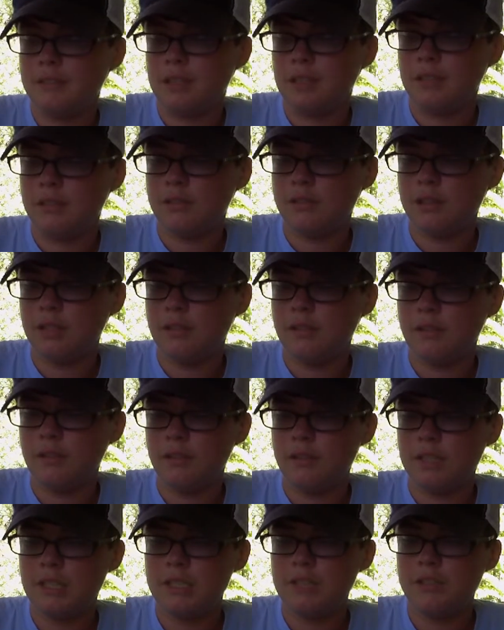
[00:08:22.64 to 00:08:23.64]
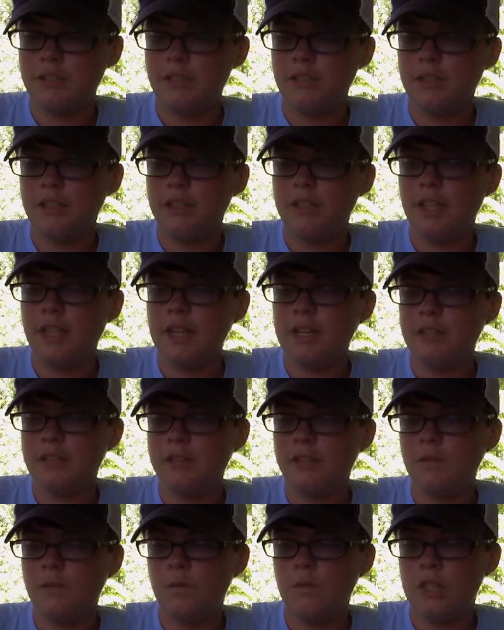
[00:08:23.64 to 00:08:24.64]
I don't know. Okay, so the next
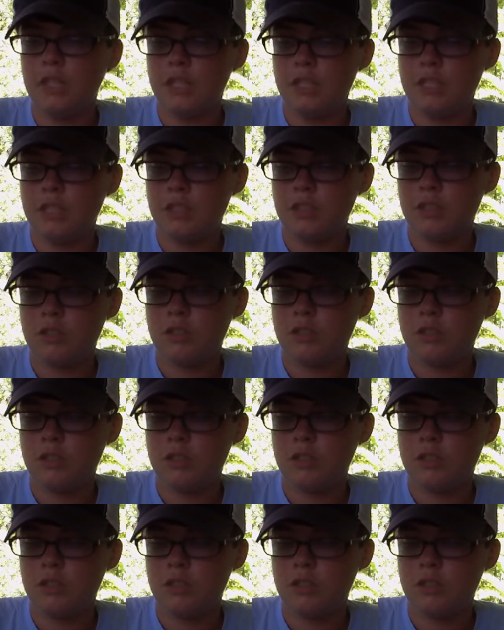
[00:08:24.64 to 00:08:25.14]
fish